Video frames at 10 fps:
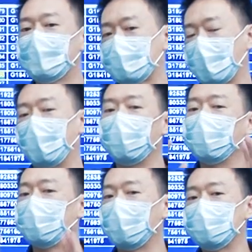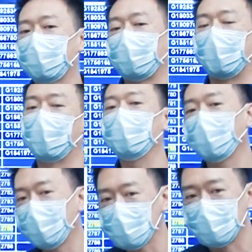So let's find out the
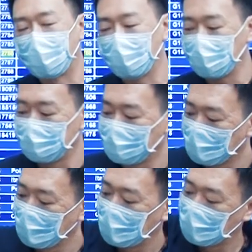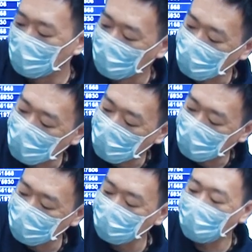first number. We
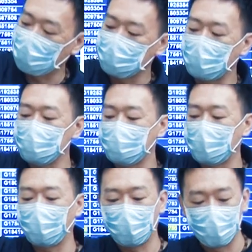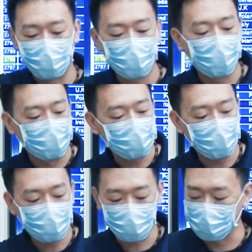have
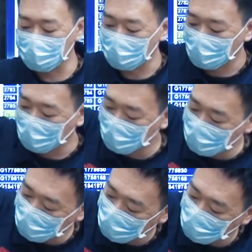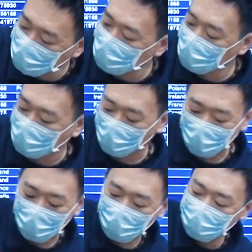2,786, so 0,
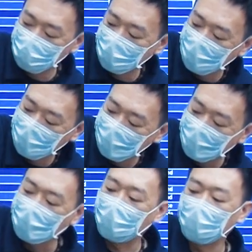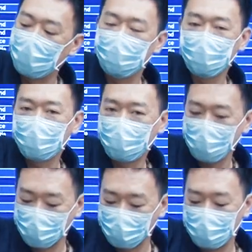1, and
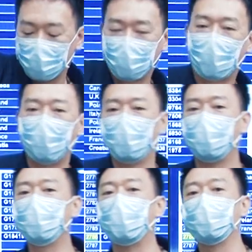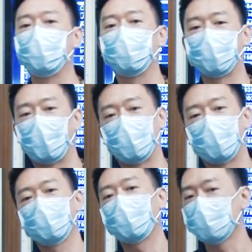2. Now we're going to find
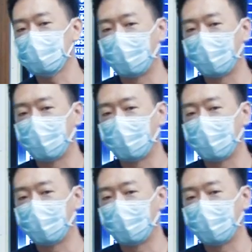out the first